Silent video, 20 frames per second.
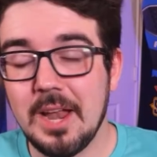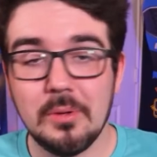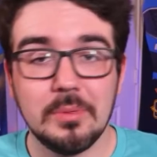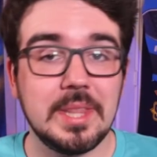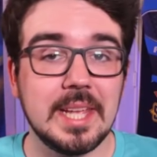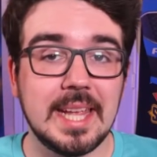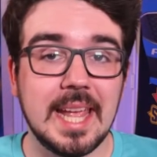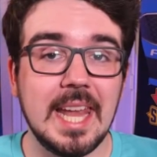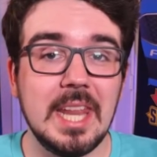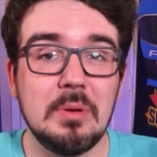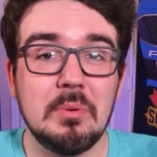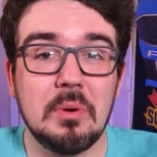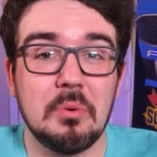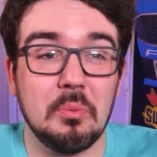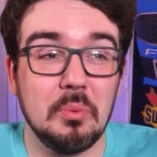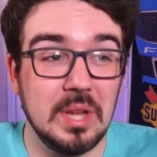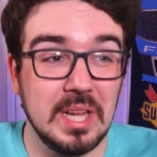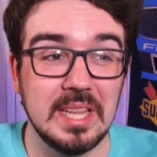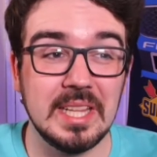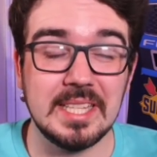I don't think
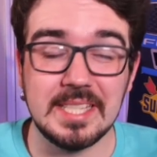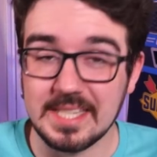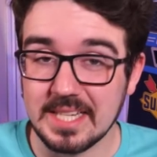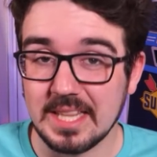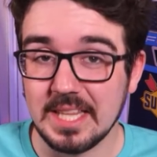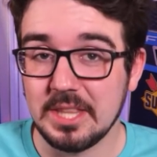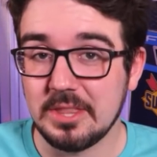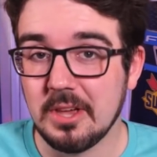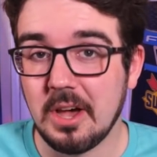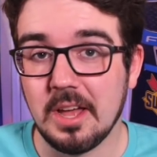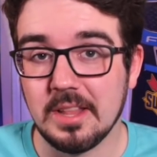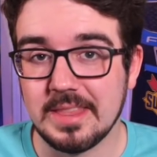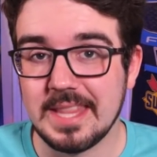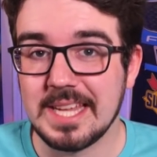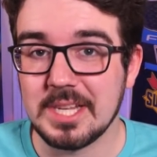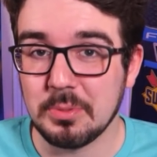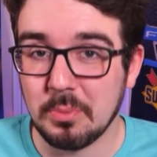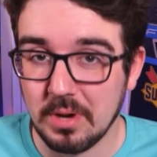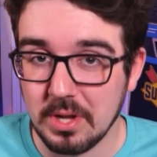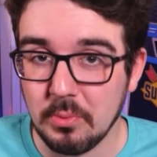anyone realistically thought
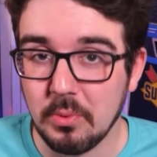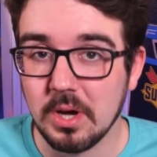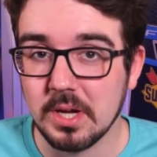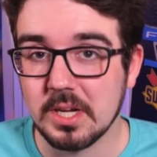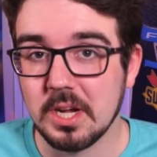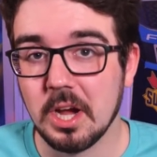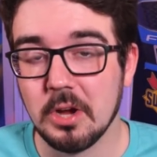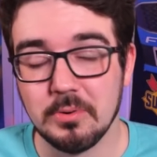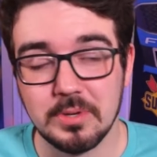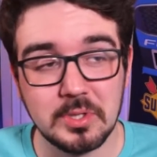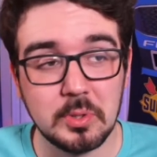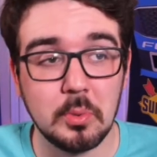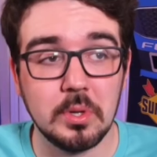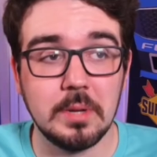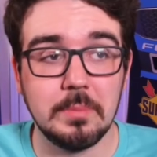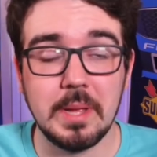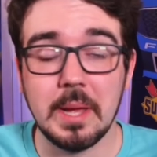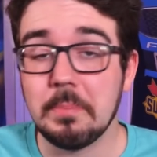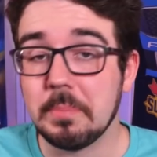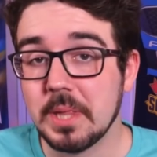that 21 car was going
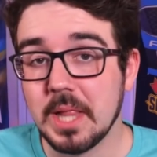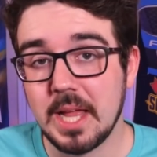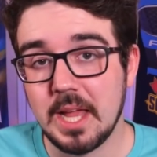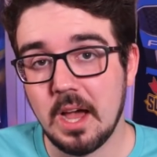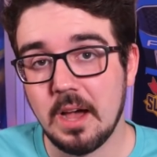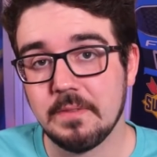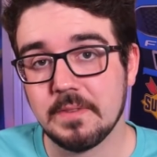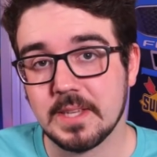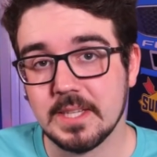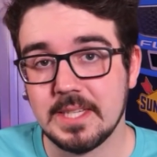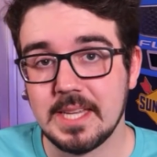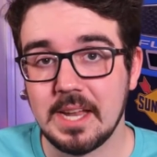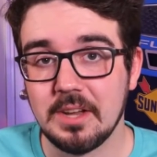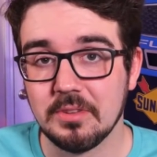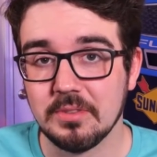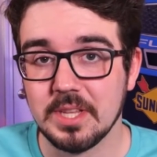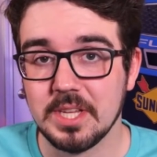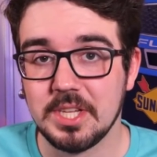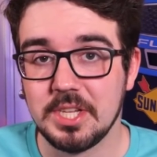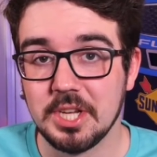to be a playoff
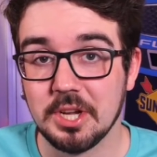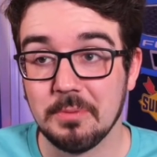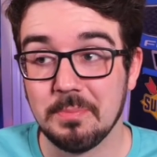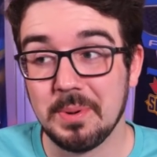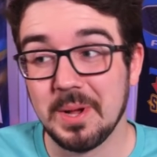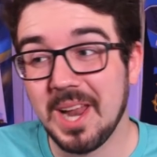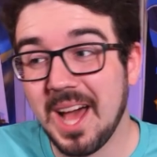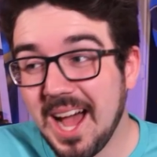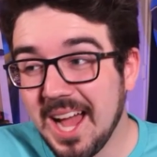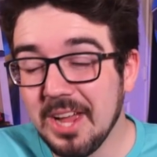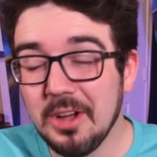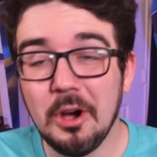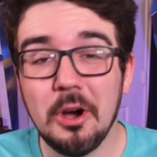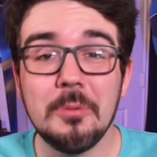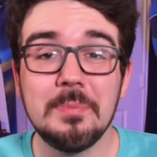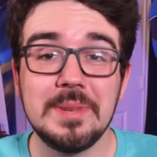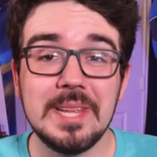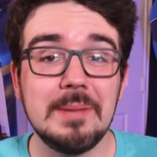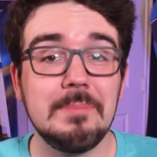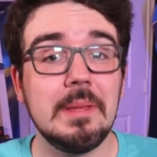contender this year, but I
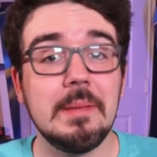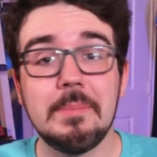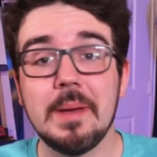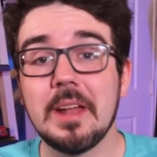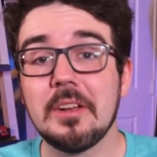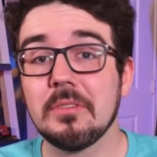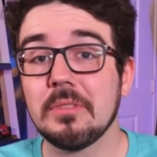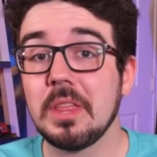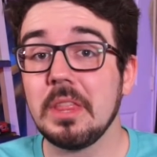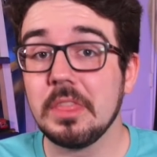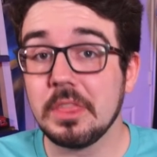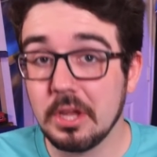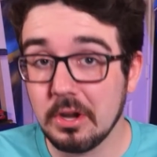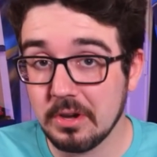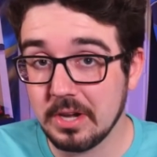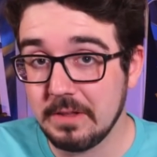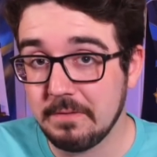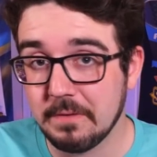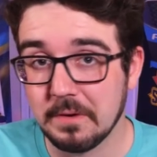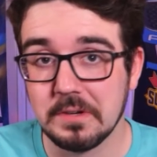hoped he'd be better than
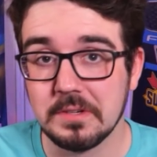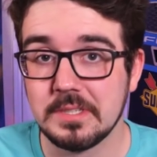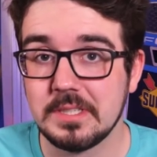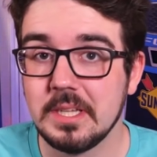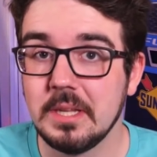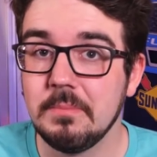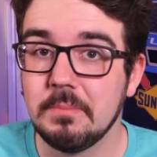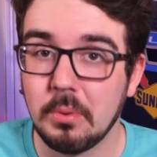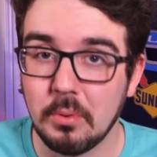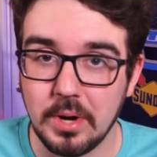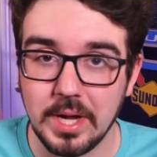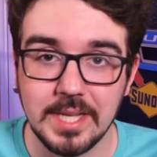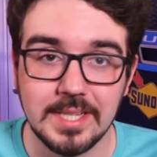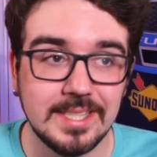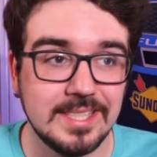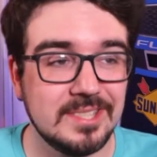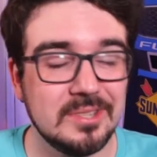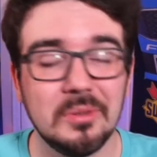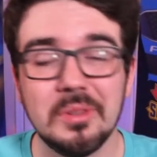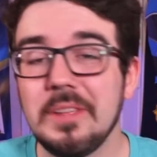31st in
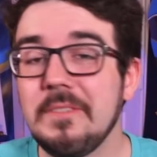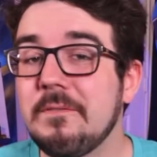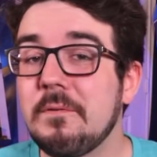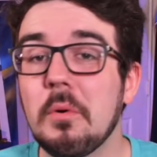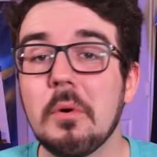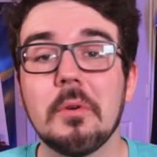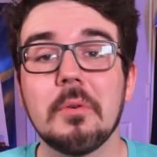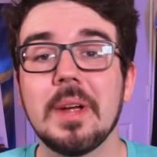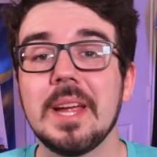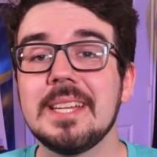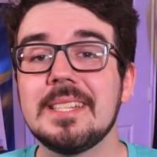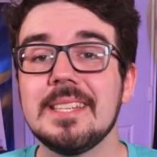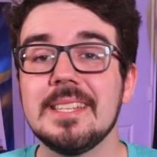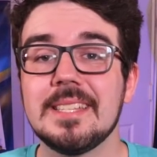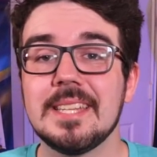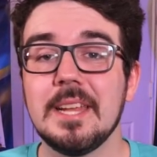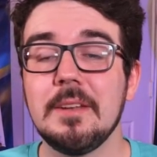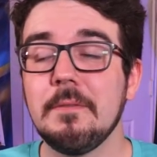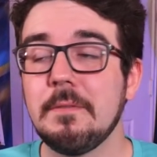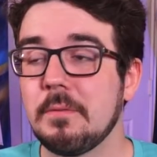points. It's only 4
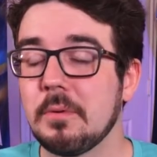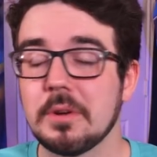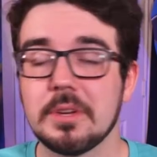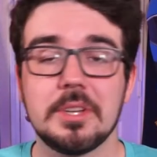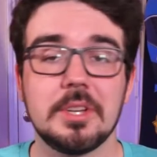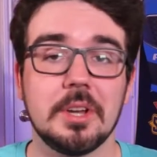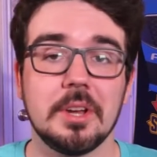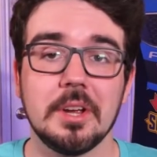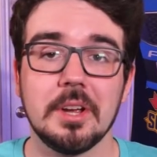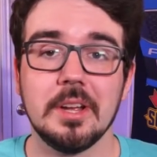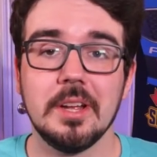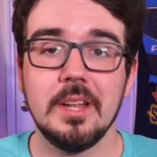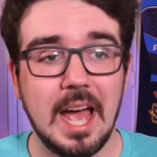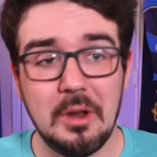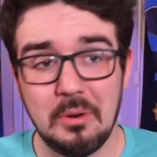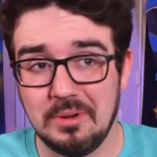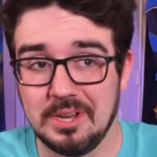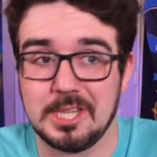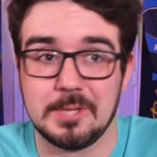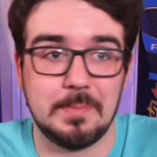races in, for sure.
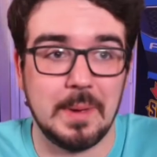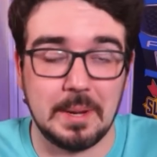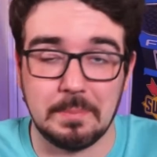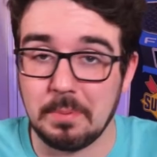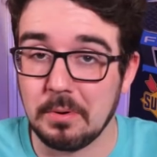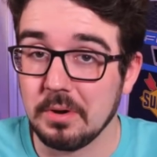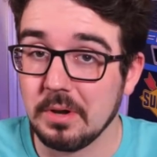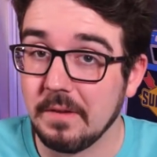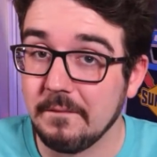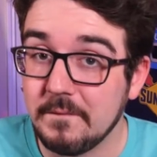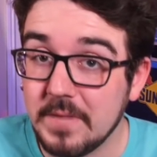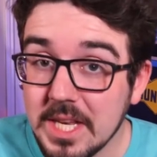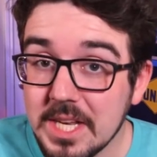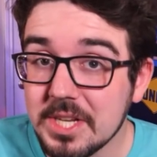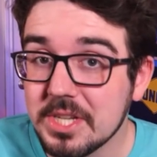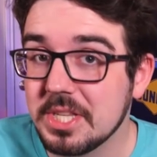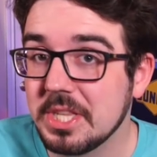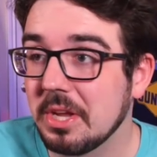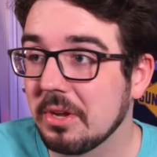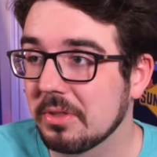I don't expect Burton to
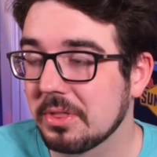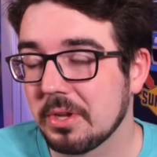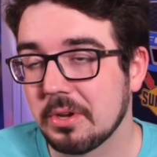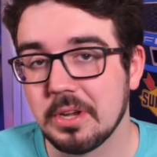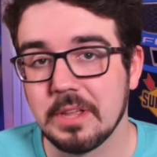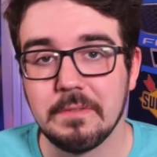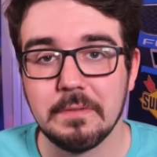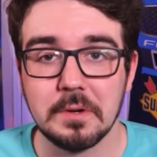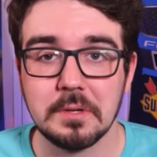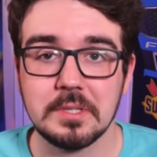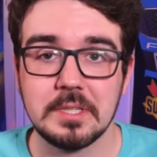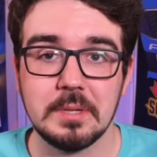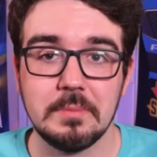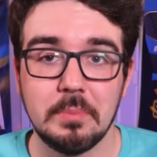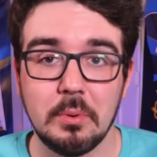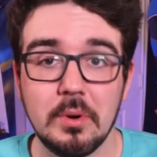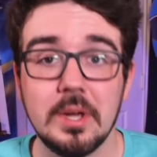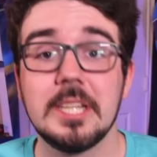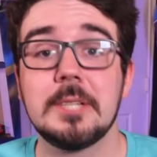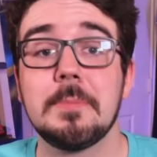finish the year 31st in
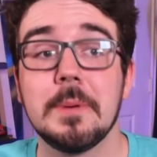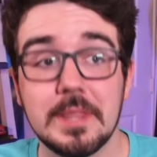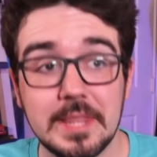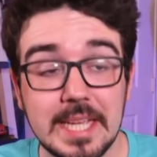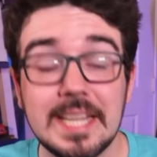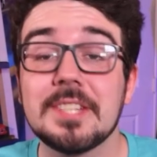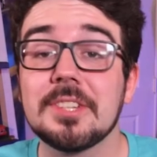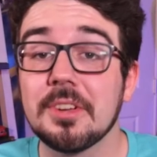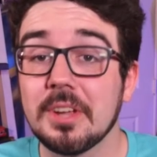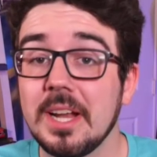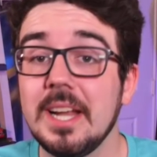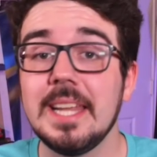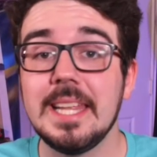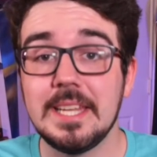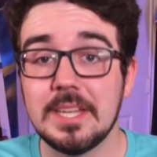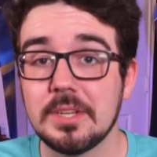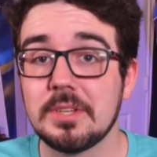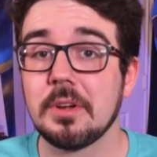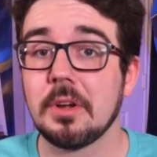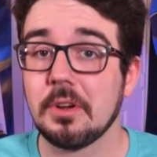points, but things are going to
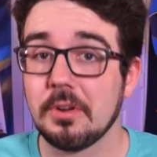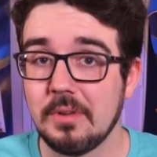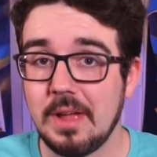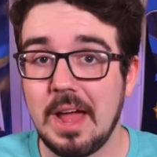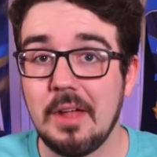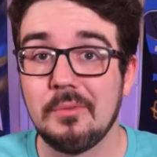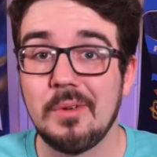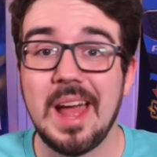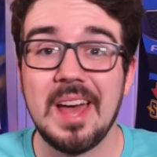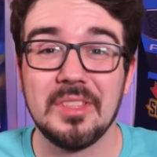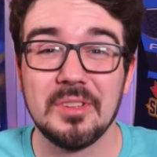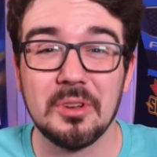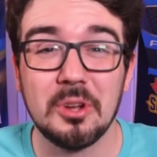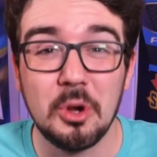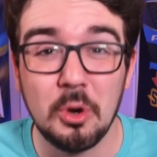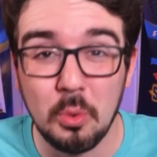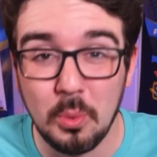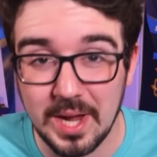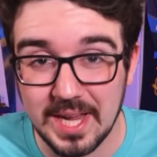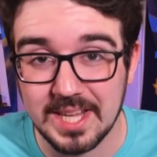need to turn around rather
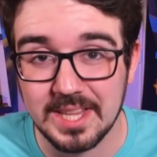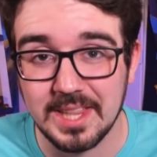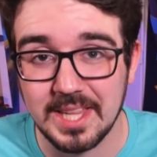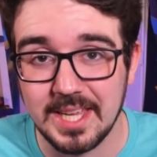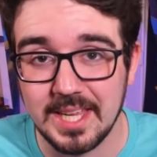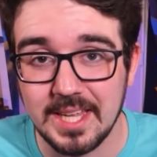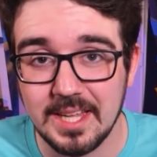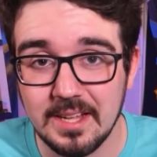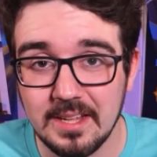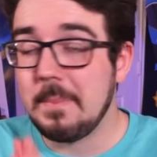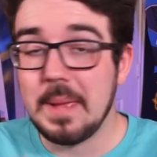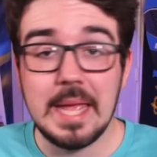quickly.